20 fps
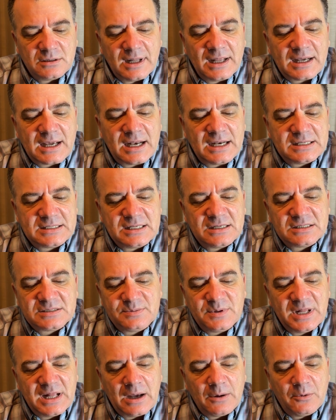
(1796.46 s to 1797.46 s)
that kind of tells
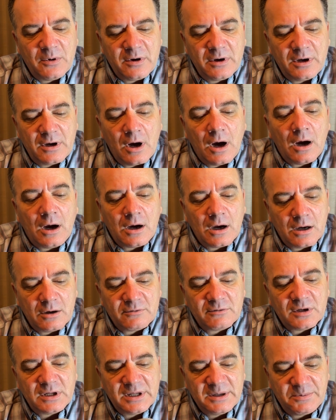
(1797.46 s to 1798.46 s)
me that we are
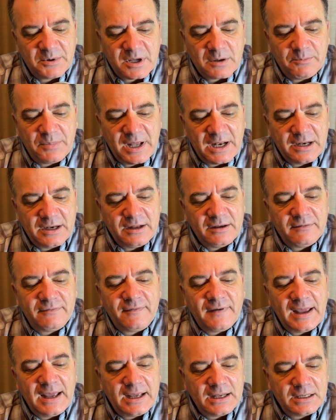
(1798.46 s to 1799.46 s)
really competitive.
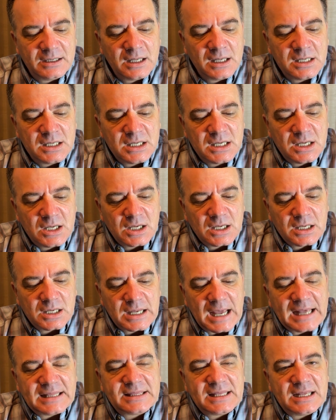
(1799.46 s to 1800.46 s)
And
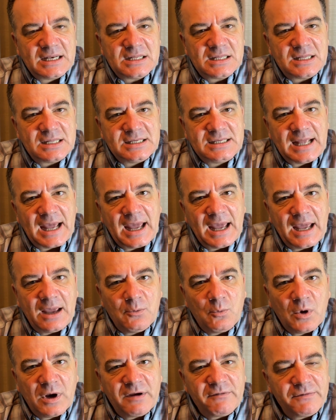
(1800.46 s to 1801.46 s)
at the end of the day,
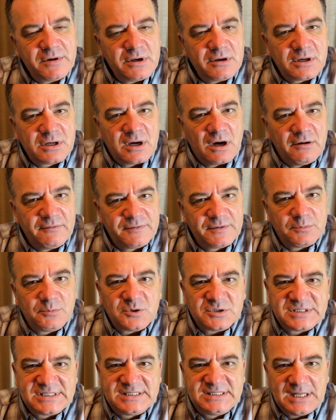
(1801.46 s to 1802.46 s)
whatever you're
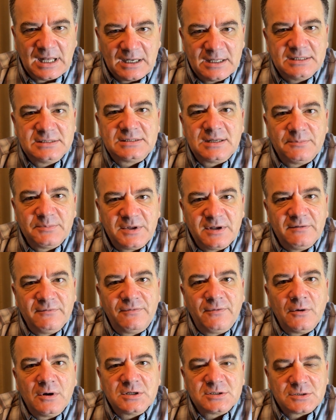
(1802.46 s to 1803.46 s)
comfortable selling something
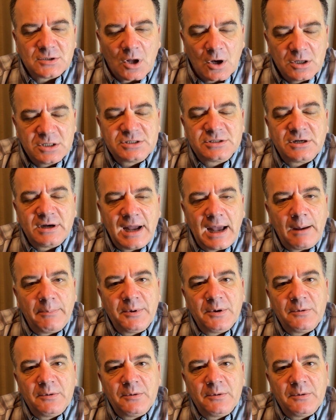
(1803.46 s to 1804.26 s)
for, as long as you're happy